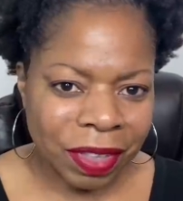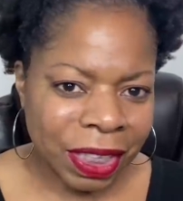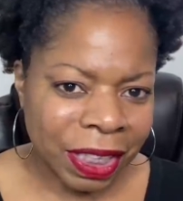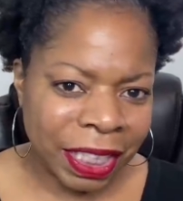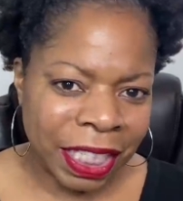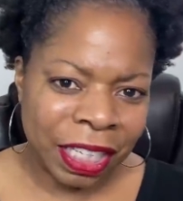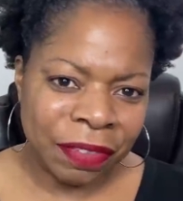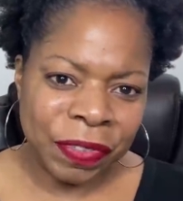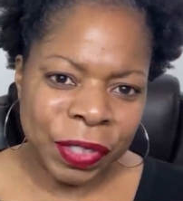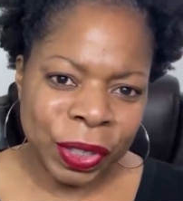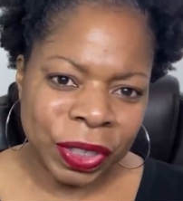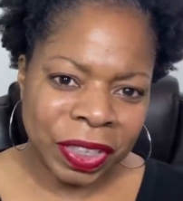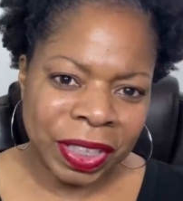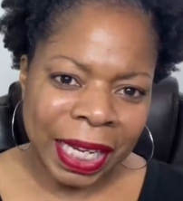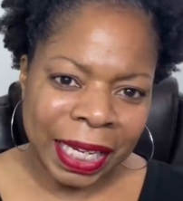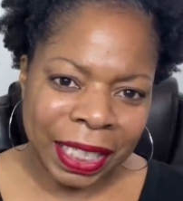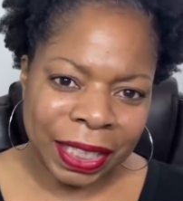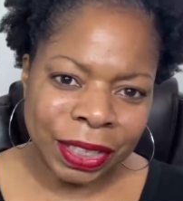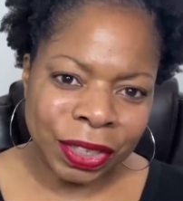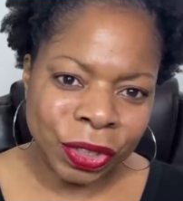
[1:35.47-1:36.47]
give you a
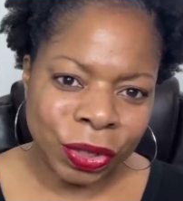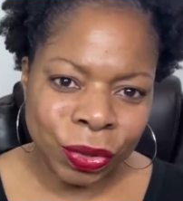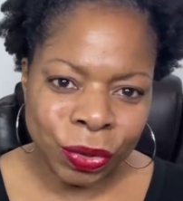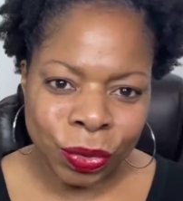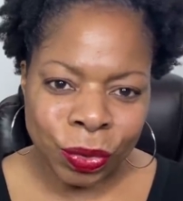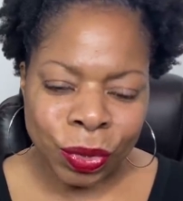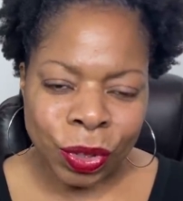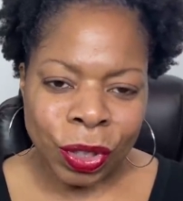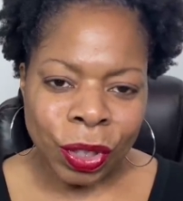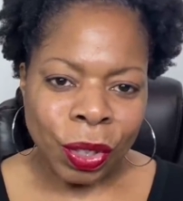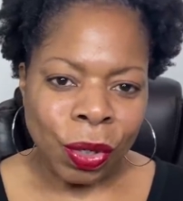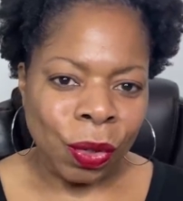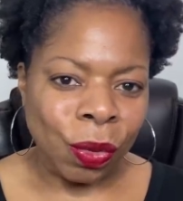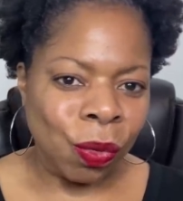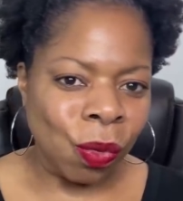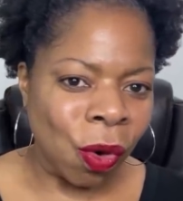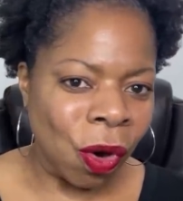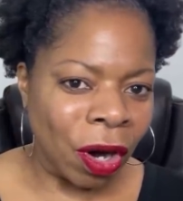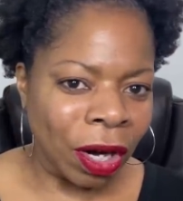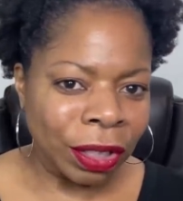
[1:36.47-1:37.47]
second or two.
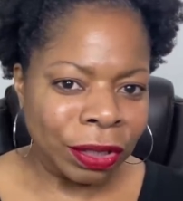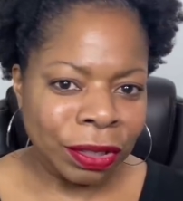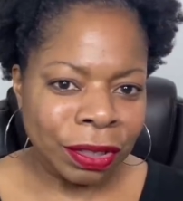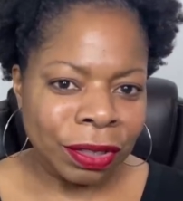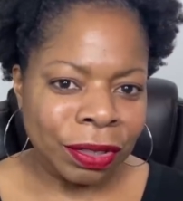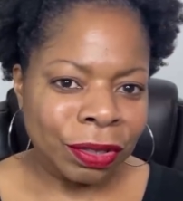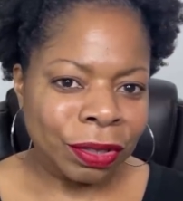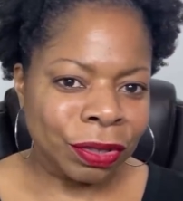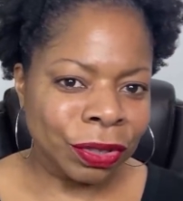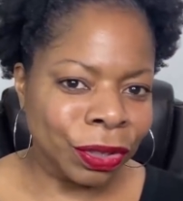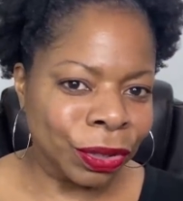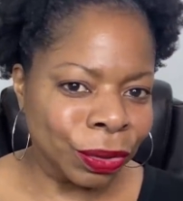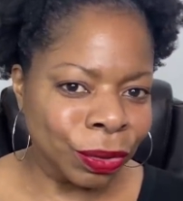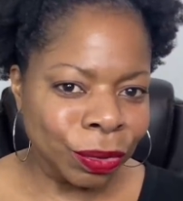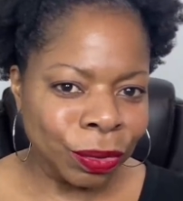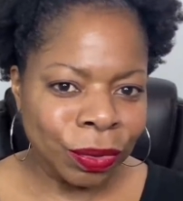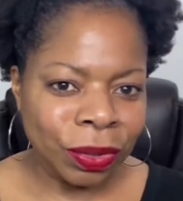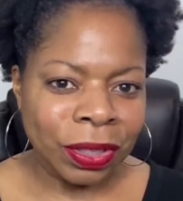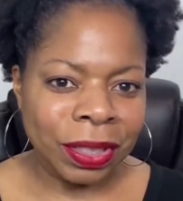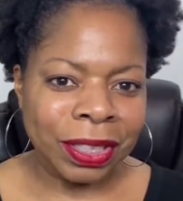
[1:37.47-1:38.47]
1,
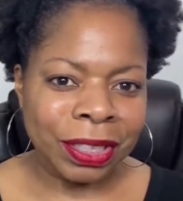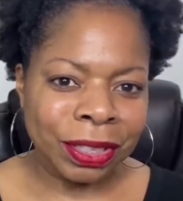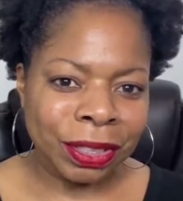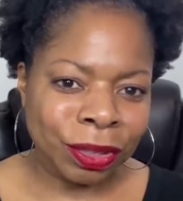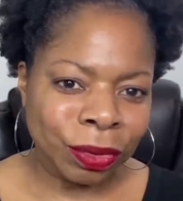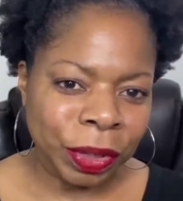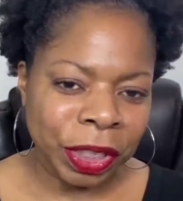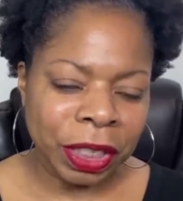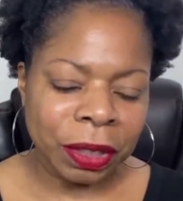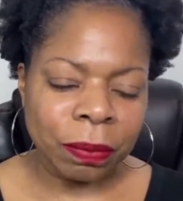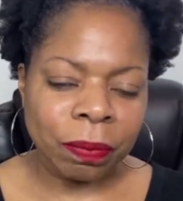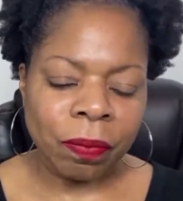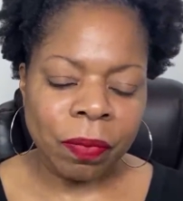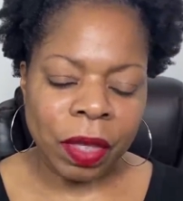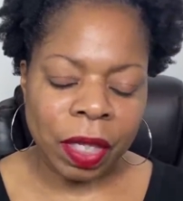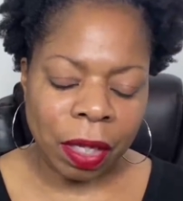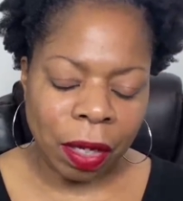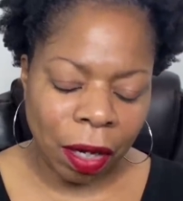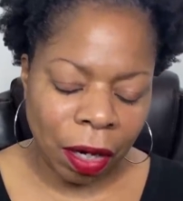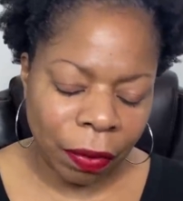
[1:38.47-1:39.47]
2, 3.
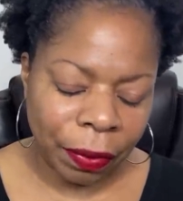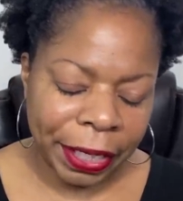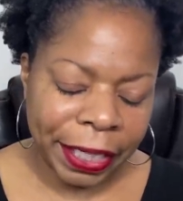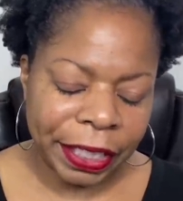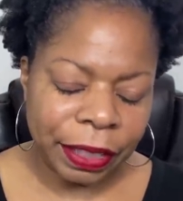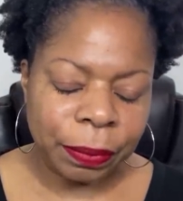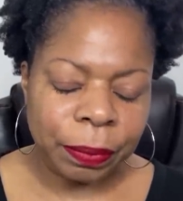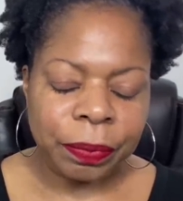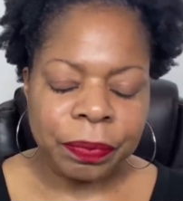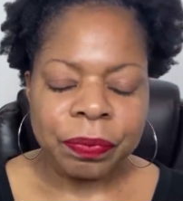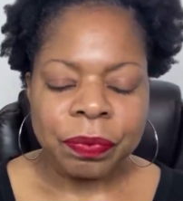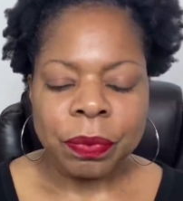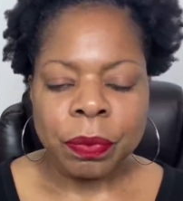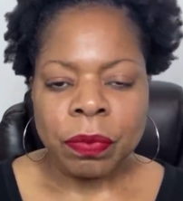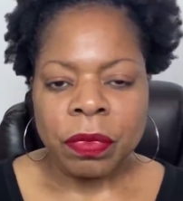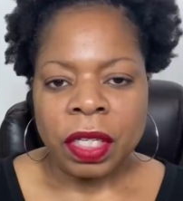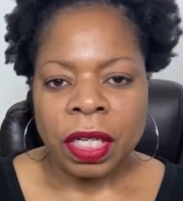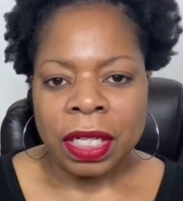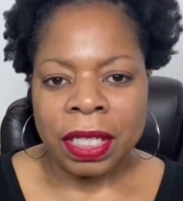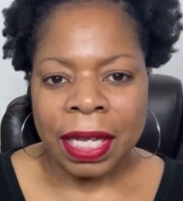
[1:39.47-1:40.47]
All right.
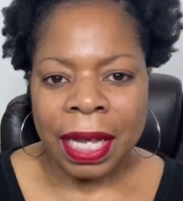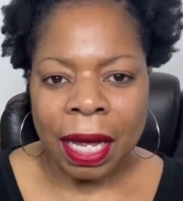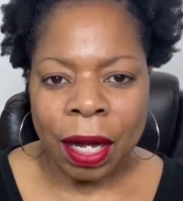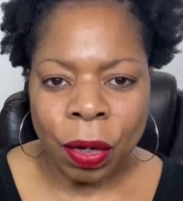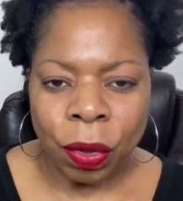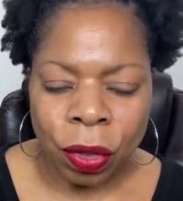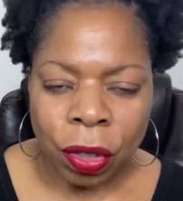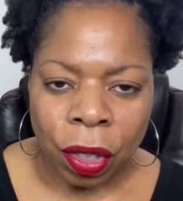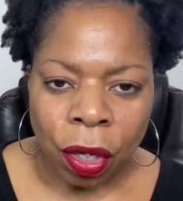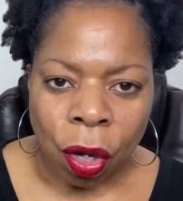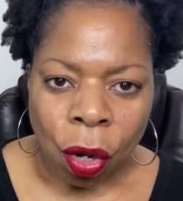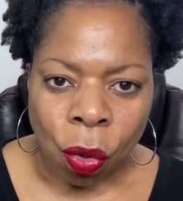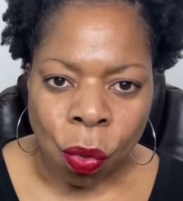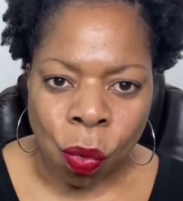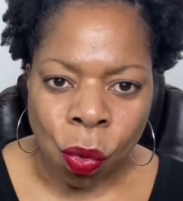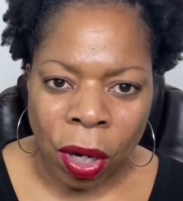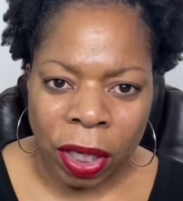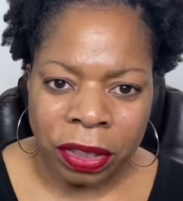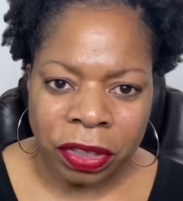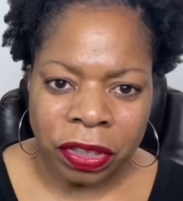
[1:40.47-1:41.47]
Now,
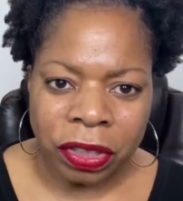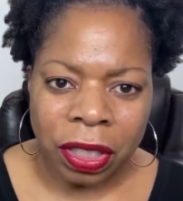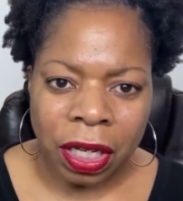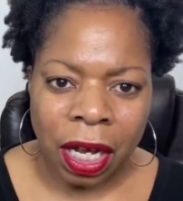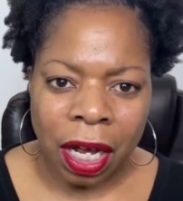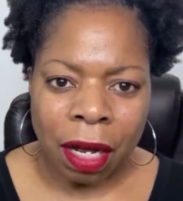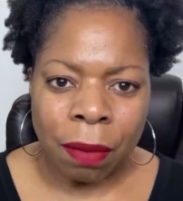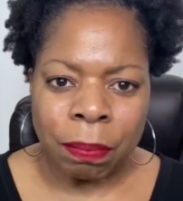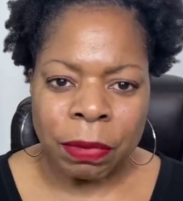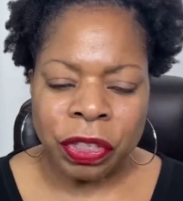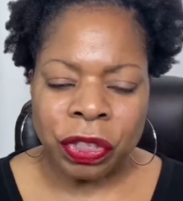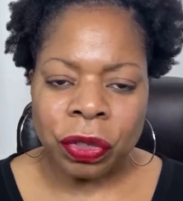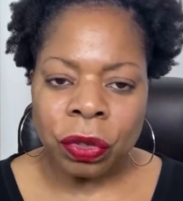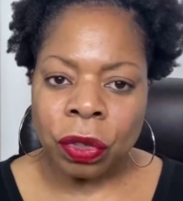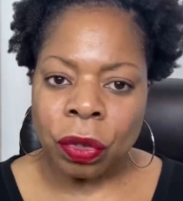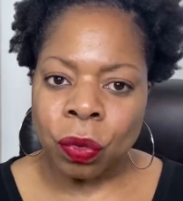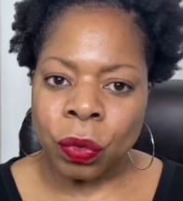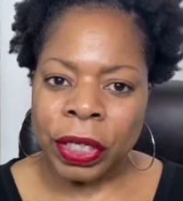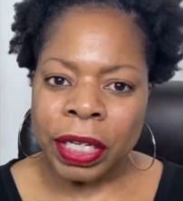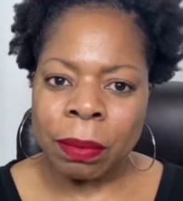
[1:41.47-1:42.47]
once Mr.
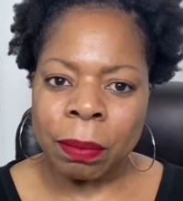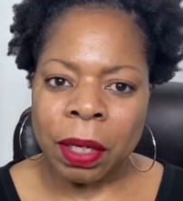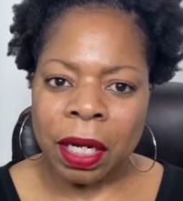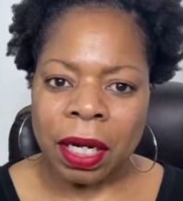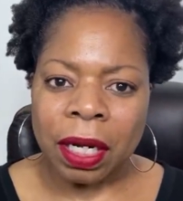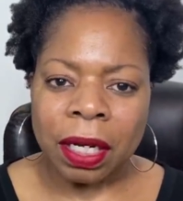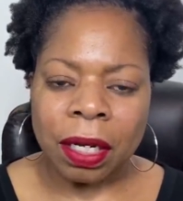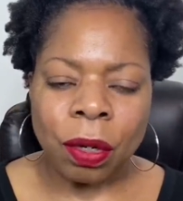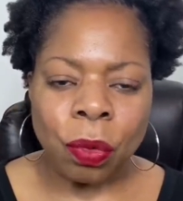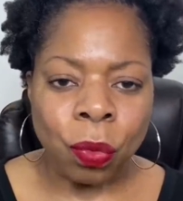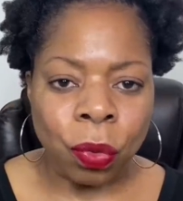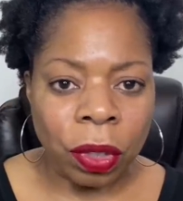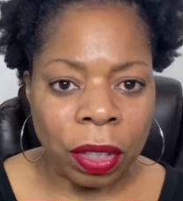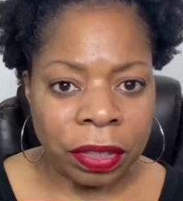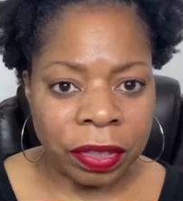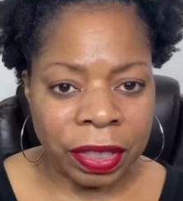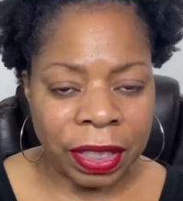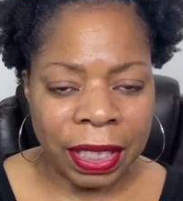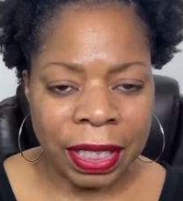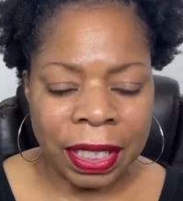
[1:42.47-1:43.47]
Louima
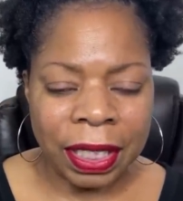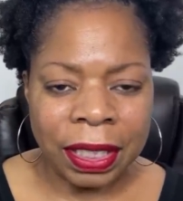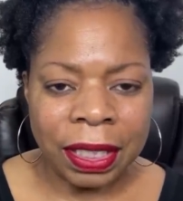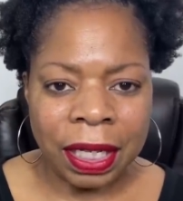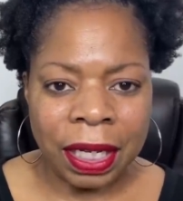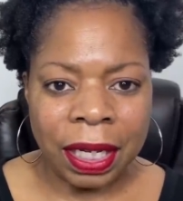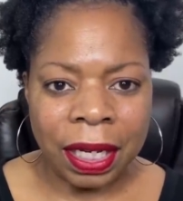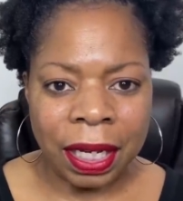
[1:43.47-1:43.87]
was in